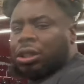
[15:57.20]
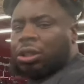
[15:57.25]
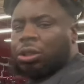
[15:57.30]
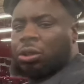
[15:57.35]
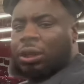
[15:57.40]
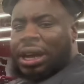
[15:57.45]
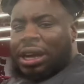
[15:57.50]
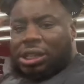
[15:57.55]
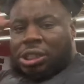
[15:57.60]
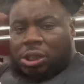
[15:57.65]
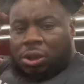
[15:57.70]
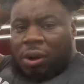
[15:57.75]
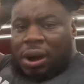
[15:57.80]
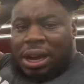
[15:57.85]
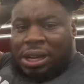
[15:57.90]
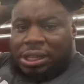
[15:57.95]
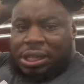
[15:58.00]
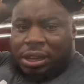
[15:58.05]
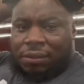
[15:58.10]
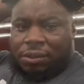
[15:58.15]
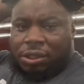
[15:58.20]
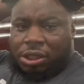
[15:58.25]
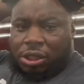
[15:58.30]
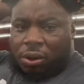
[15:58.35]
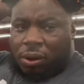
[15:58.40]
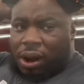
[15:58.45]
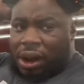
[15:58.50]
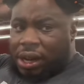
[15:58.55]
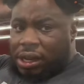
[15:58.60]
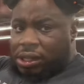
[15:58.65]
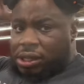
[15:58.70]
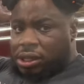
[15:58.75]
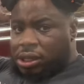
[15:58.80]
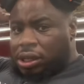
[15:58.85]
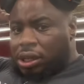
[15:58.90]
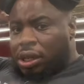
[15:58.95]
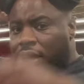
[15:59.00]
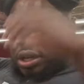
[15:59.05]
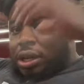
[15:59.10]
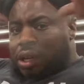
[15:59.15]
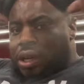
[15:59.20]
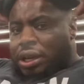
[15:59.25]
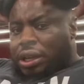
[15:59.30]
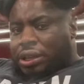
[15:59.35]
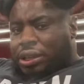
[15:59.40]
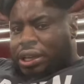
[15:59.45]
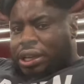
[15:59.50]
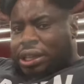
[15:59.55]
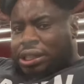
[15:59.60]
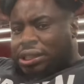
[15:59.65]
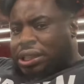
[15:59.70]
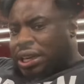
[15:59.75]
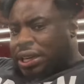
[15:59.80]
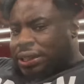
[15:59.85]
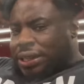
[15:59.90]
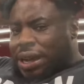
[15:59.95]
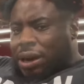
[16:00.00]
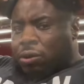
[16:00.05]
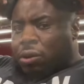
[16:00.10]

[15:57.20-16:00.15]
do like squats, heavy squats, and things like that,